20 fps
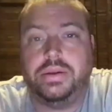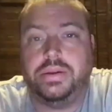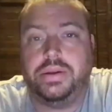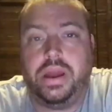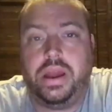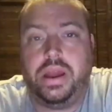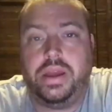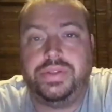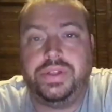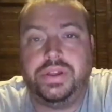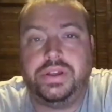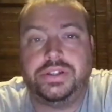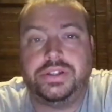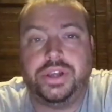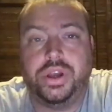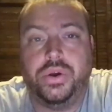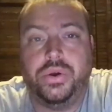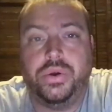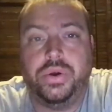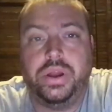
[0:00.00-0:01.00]
I, I think
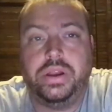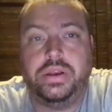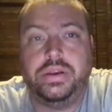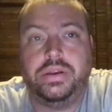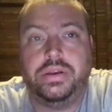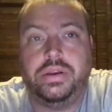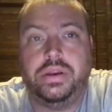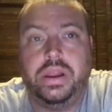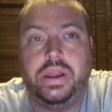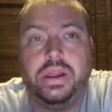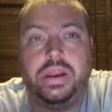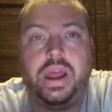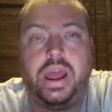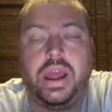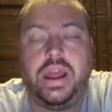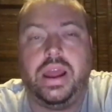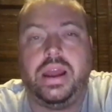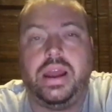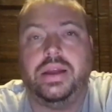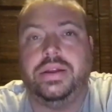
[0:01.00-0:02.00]
so, and and
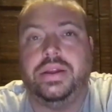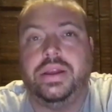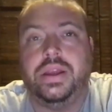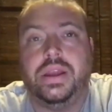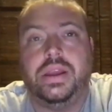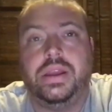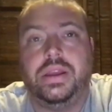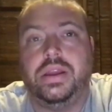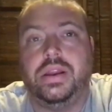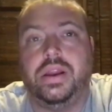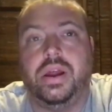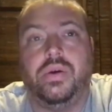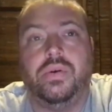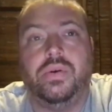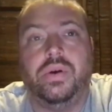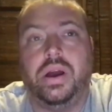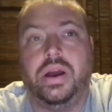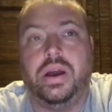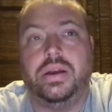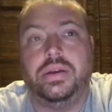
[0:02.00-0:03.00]
I, you
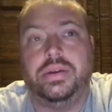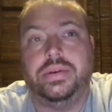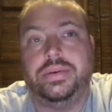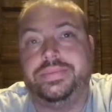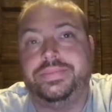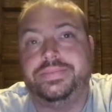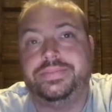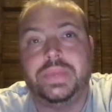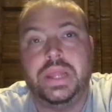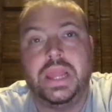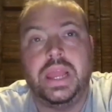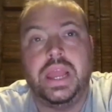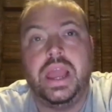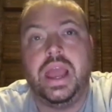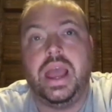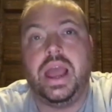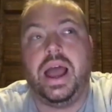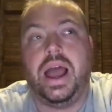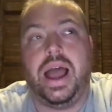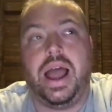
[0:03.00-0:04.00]
know,
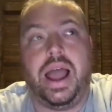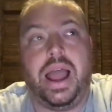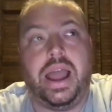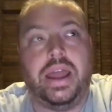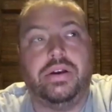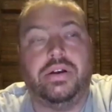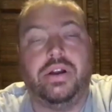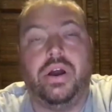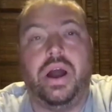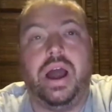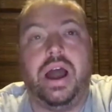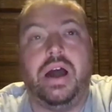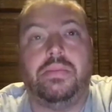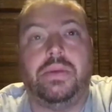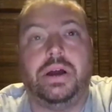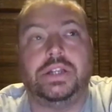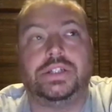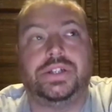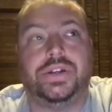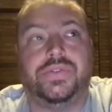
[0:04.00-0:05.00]
I don't know how
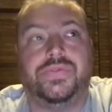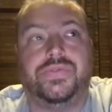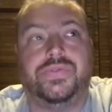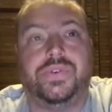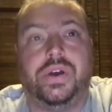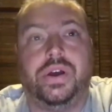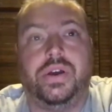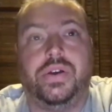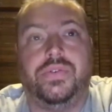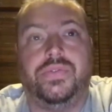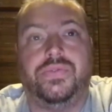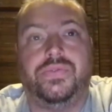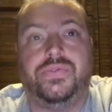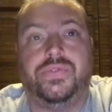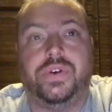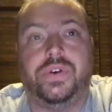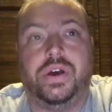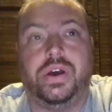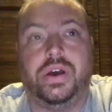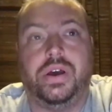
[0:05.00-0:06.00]
much of
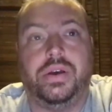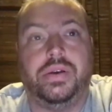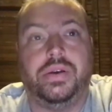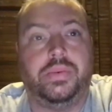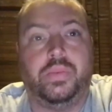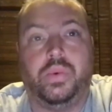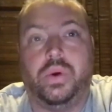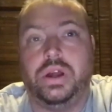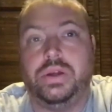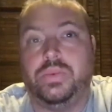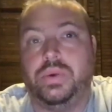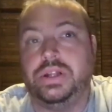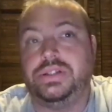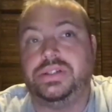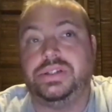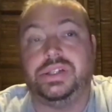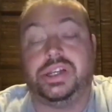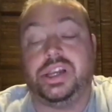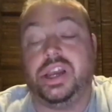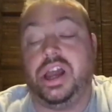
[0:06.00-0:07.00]
of uh, what
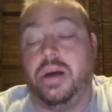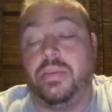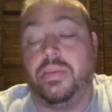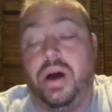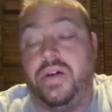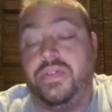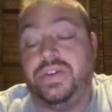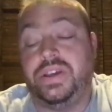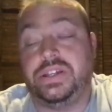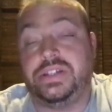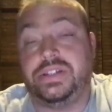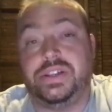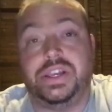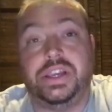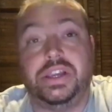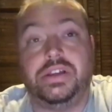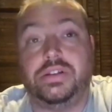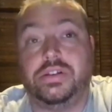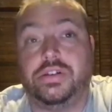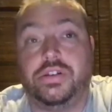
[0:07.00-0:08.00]
what's to come.
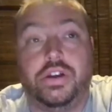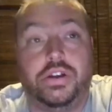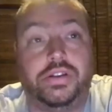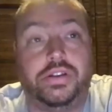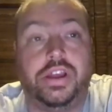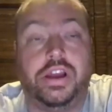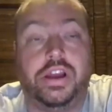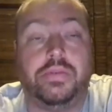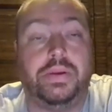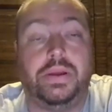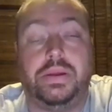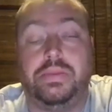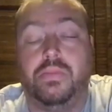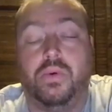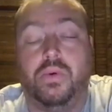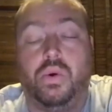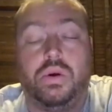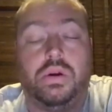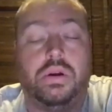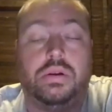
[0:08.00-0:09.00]
Obviously, could there be
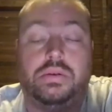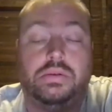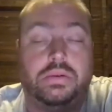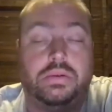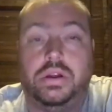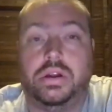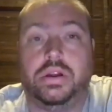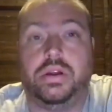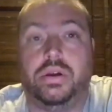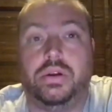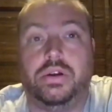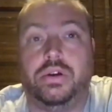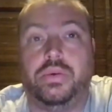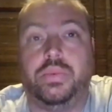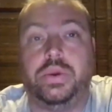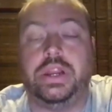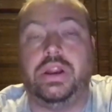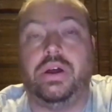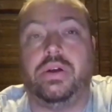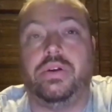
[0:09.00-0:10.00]
more? Uh,
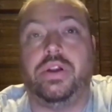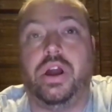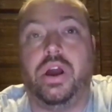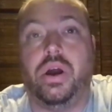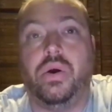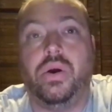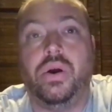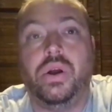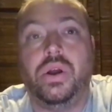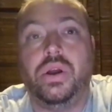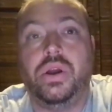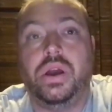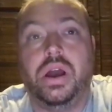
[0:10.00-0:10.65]
we don't know.